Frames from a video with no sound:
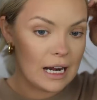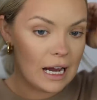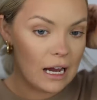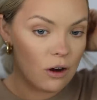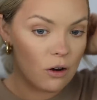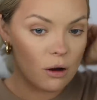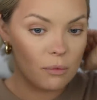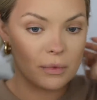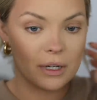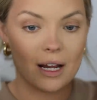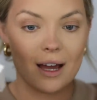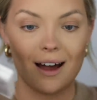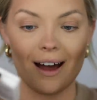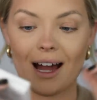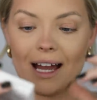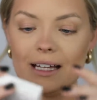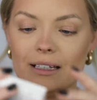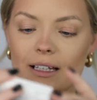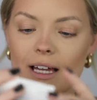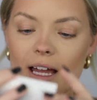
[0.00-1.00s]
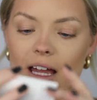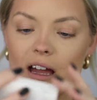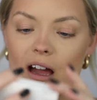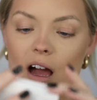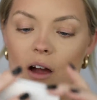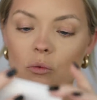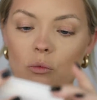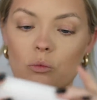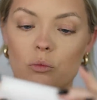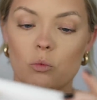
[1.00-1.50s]
Now I'm gonna
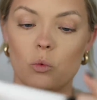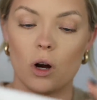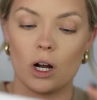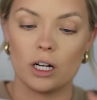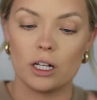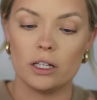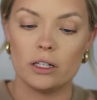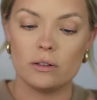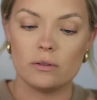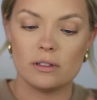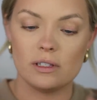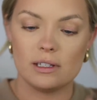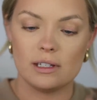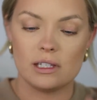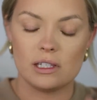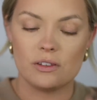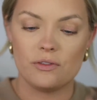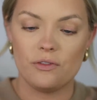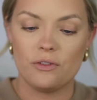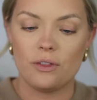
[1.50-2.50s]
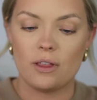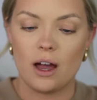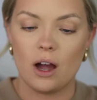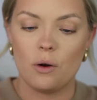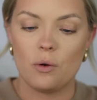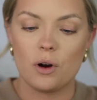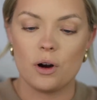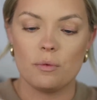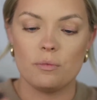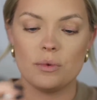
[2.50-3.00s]
highlight. I wanna use this
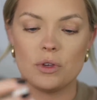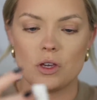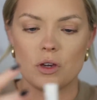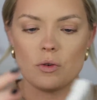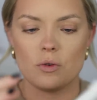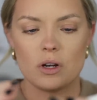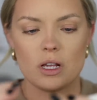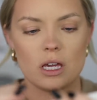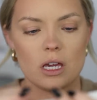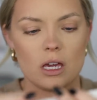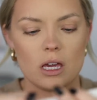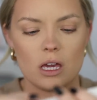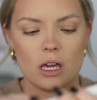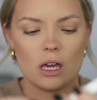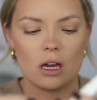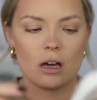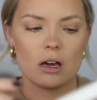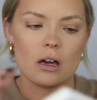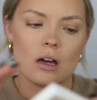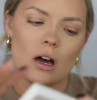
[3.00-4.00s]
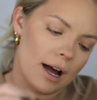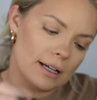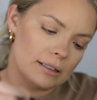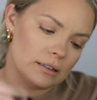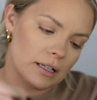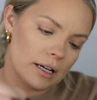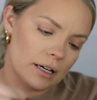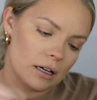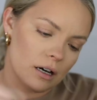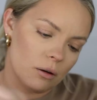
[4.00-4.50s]
Flower Beauty
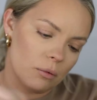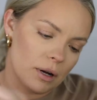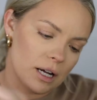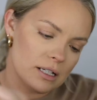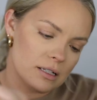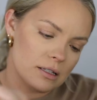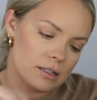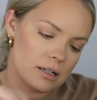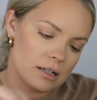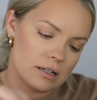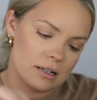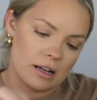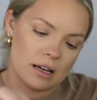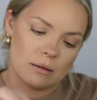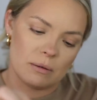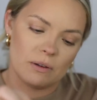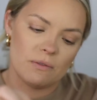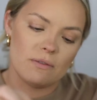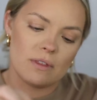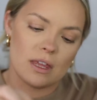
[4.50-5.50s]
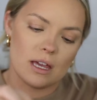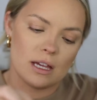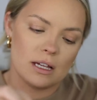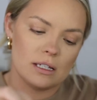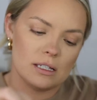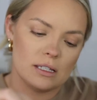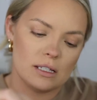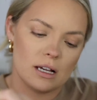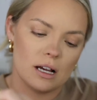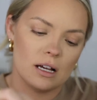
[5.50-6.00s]
highlighter. What is the name of
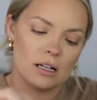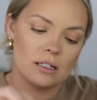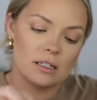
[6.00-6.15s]
this?